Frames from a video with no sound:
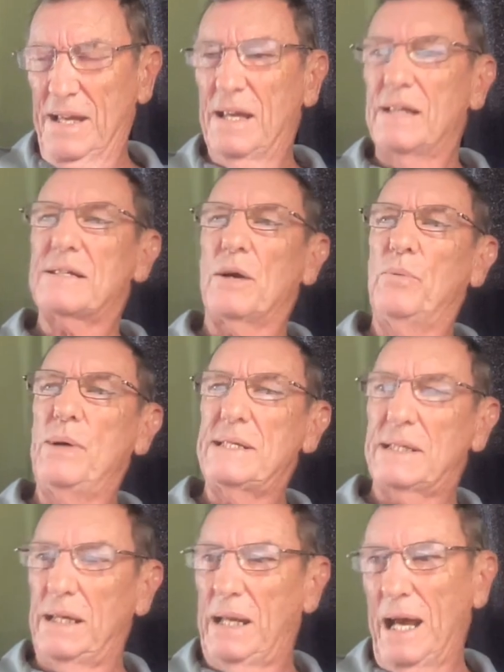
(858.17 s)
So we
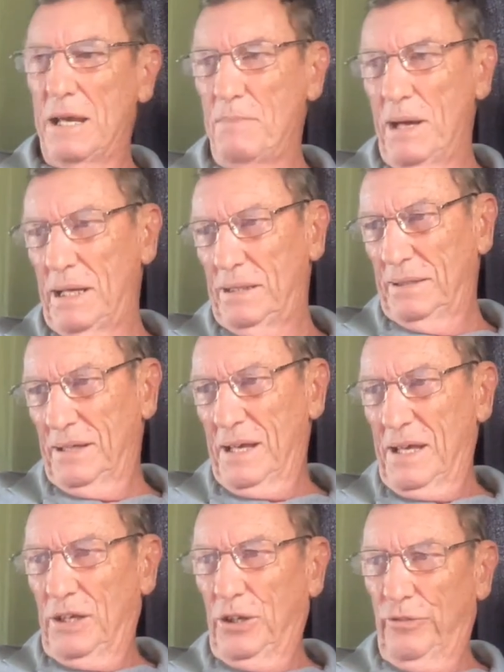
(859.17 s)
said, "Hey mate,
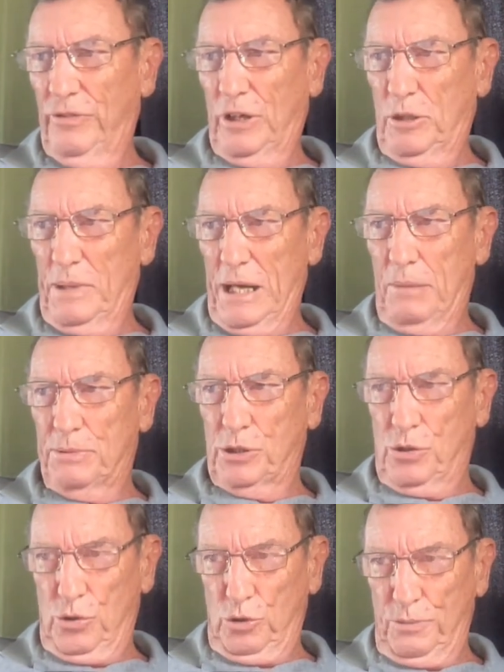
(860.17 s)
you've got to be able to
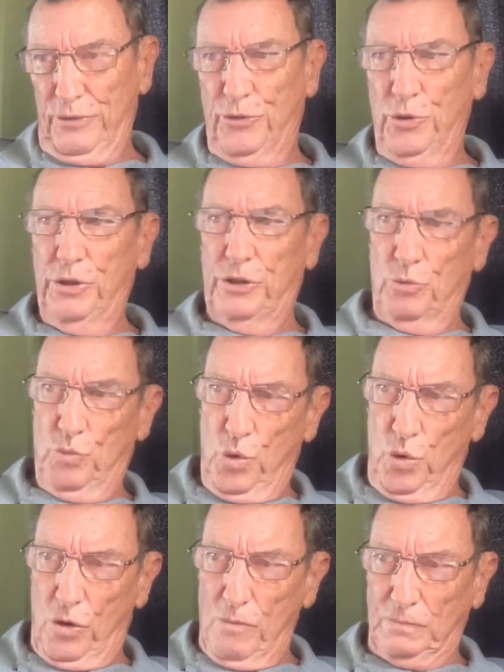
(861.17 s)
crawl before you can
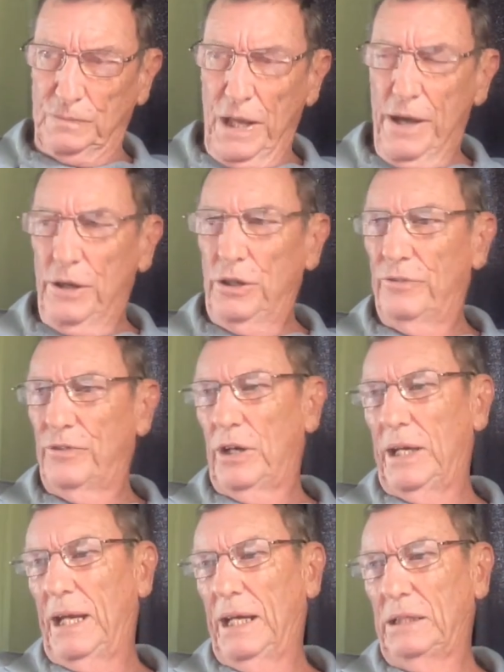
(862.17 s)
walk. You've got
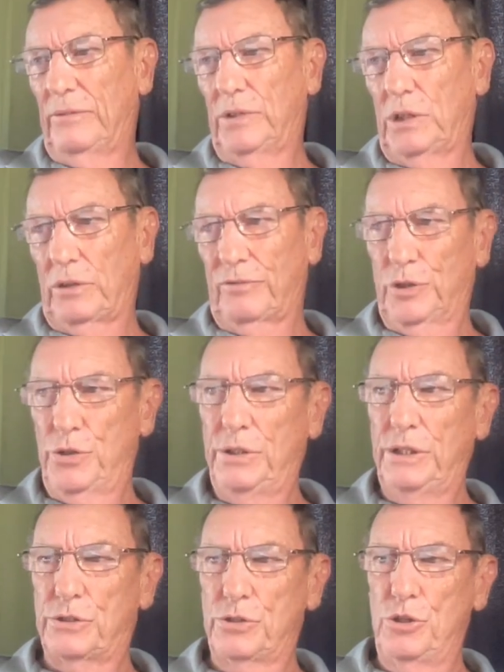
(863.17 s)
a hell of a lot of
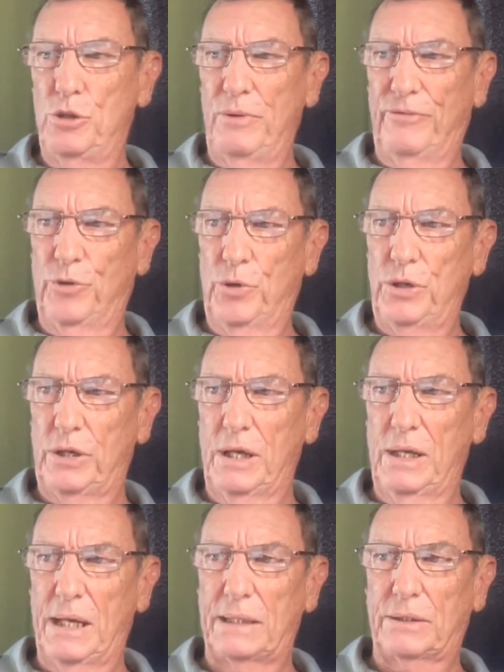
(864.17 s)
learning to do before you
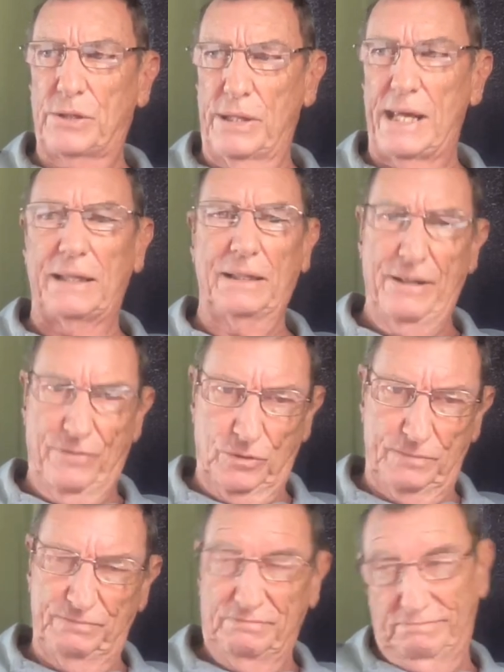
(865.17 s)
can get to that
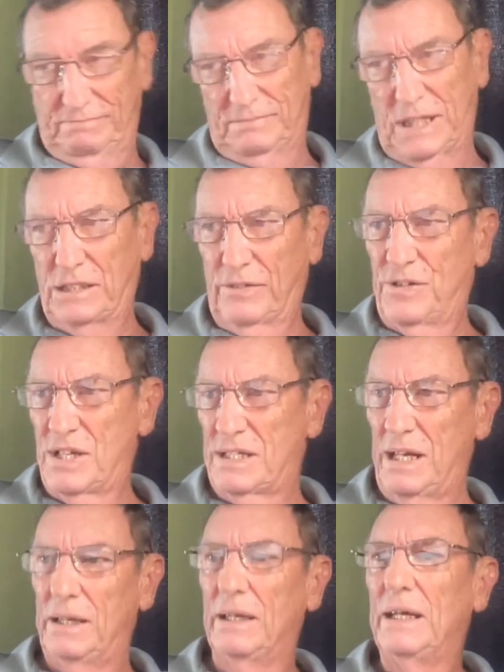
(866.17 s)
level," as I've just said.